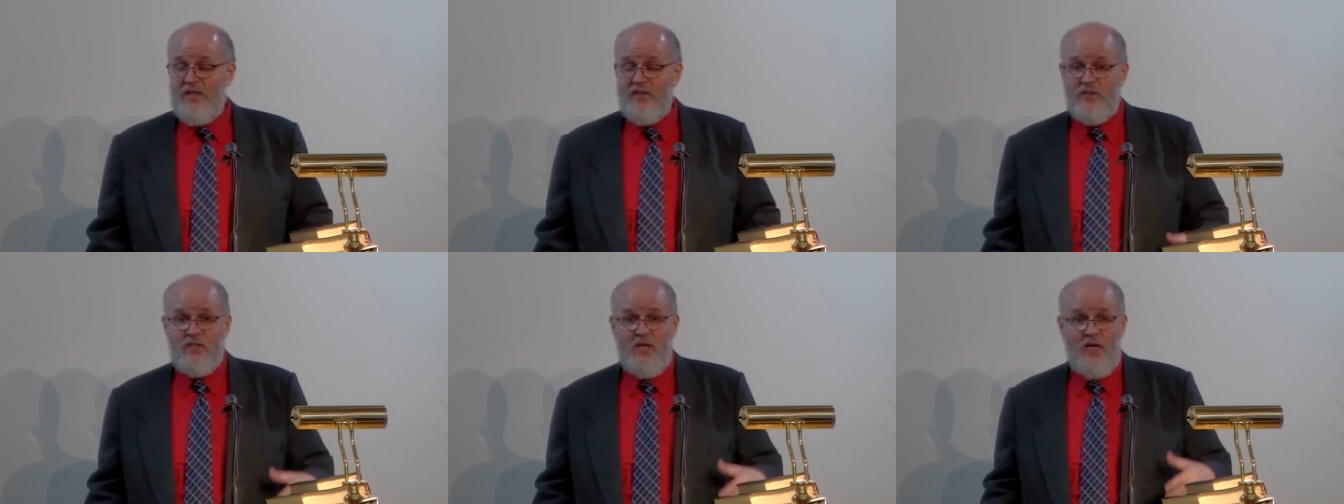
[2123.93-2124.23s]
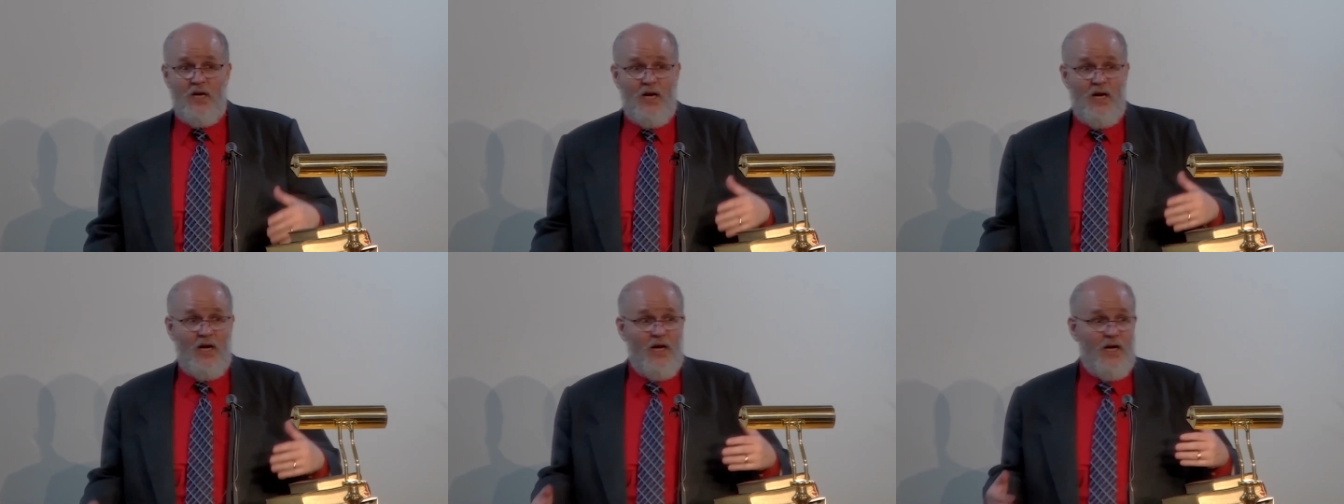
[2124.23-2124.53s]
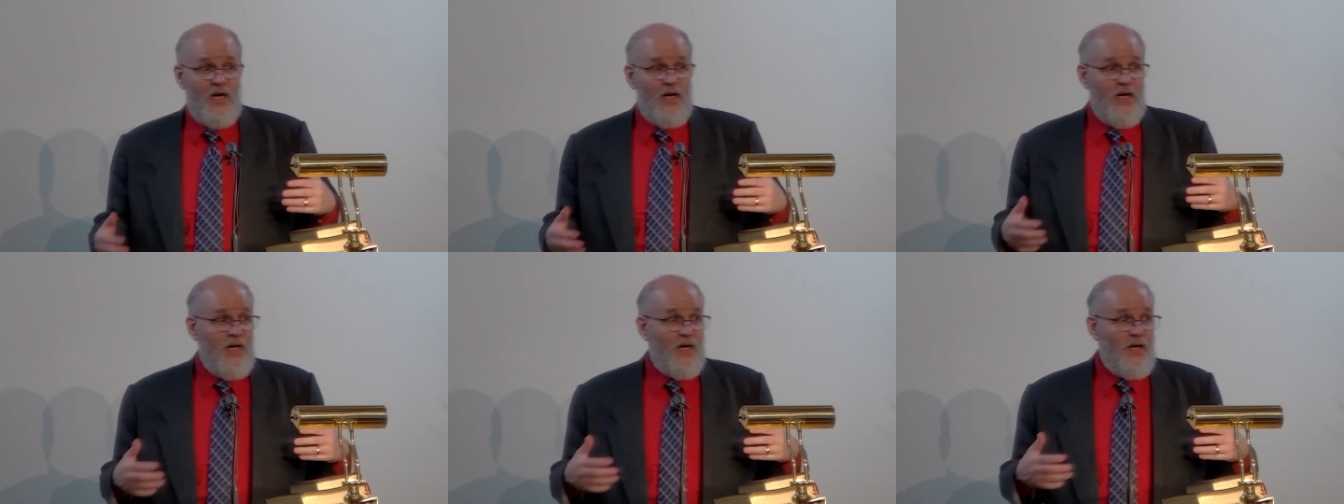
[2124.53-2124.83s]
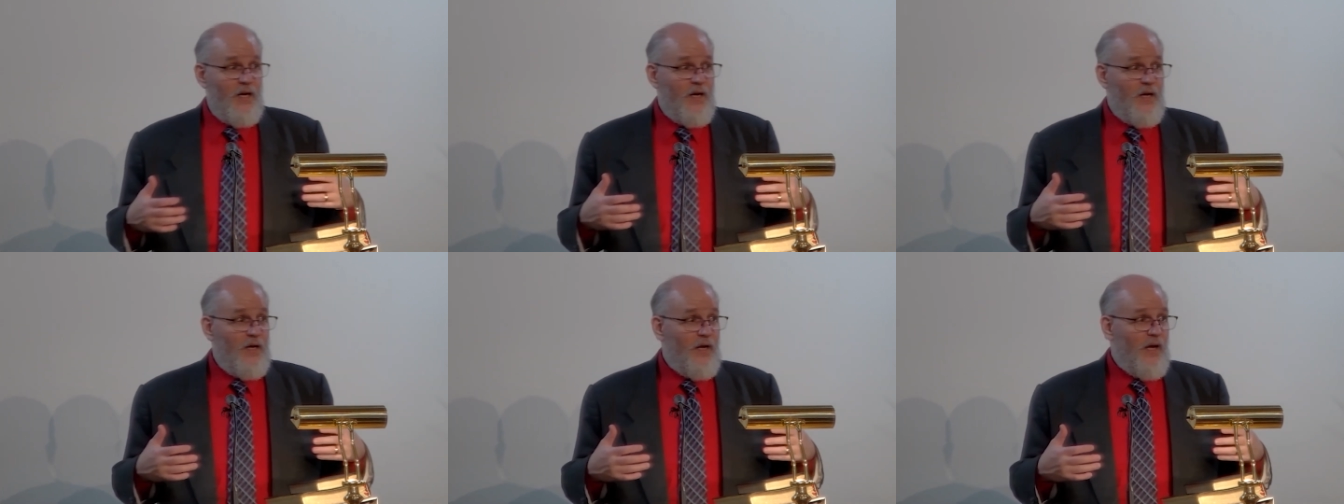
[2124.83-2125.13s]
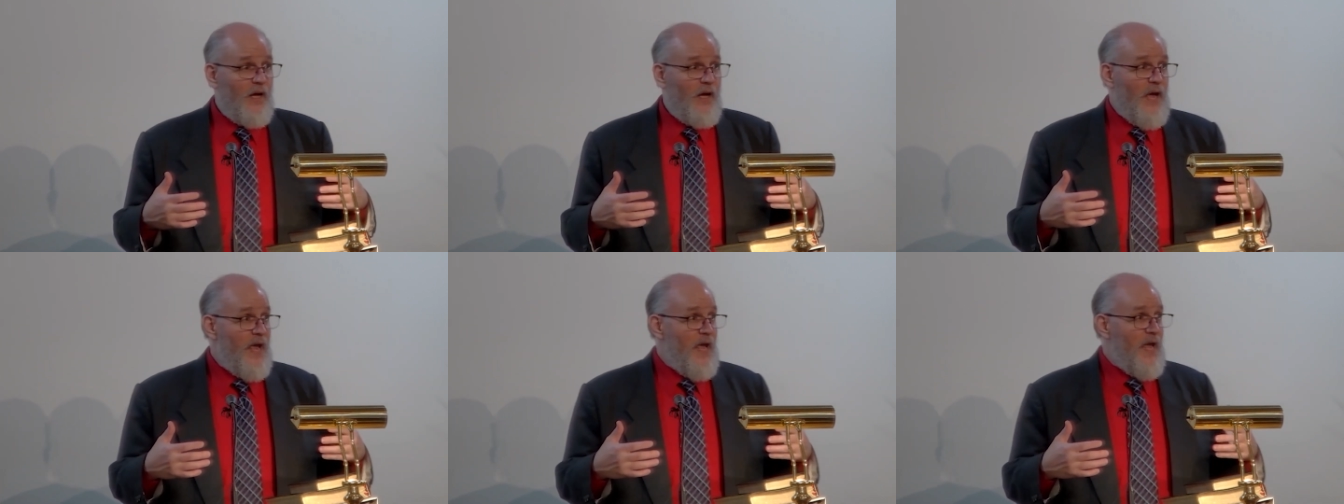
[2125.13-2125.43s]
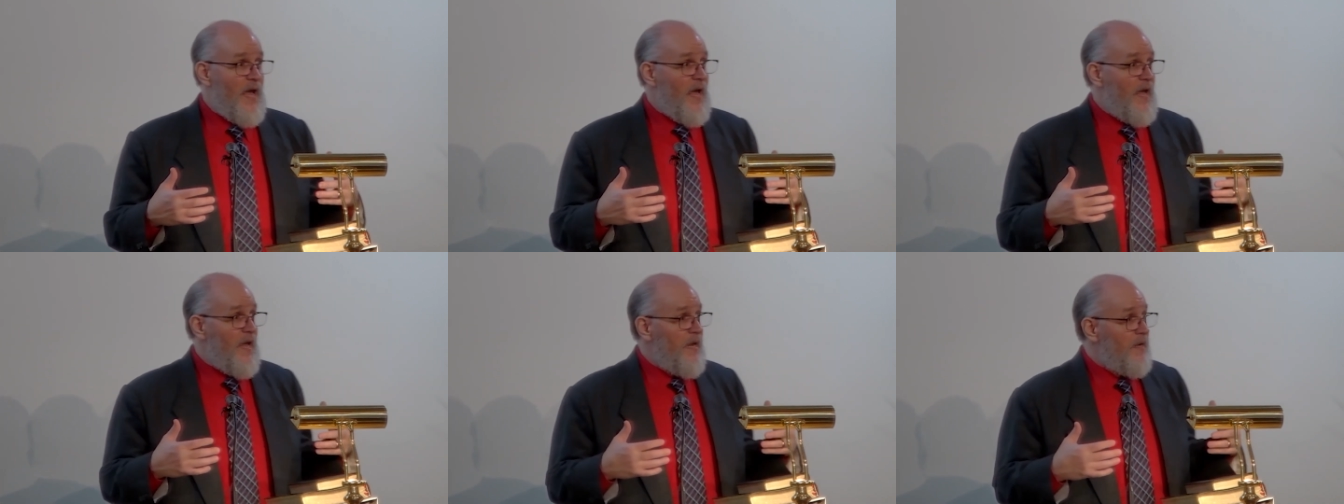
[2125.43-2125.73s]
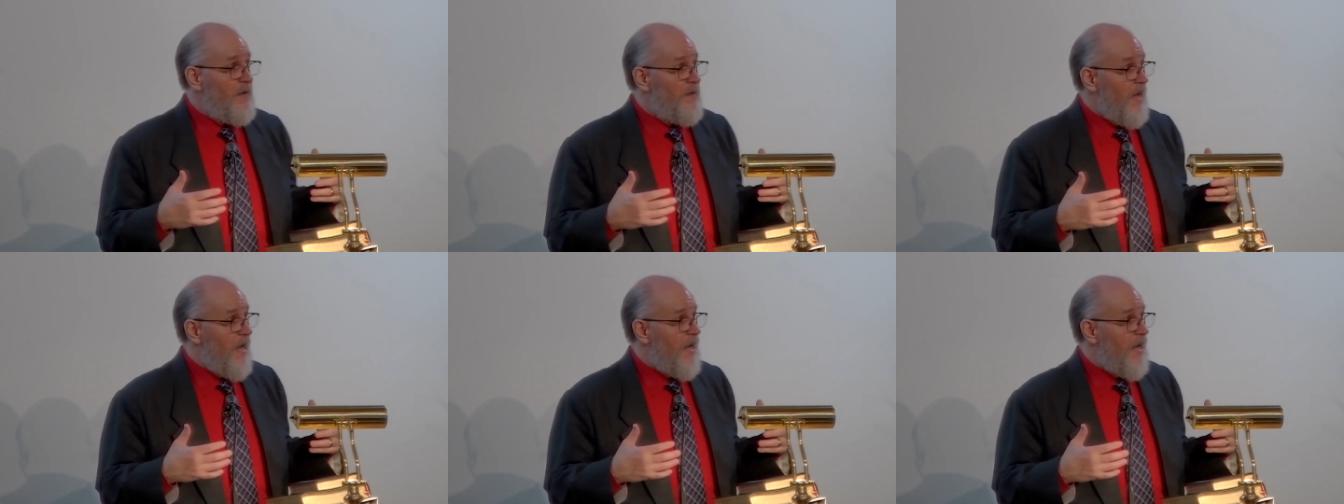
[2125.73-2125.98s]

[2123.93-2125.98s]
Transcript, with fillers: as uh, uh, a, a,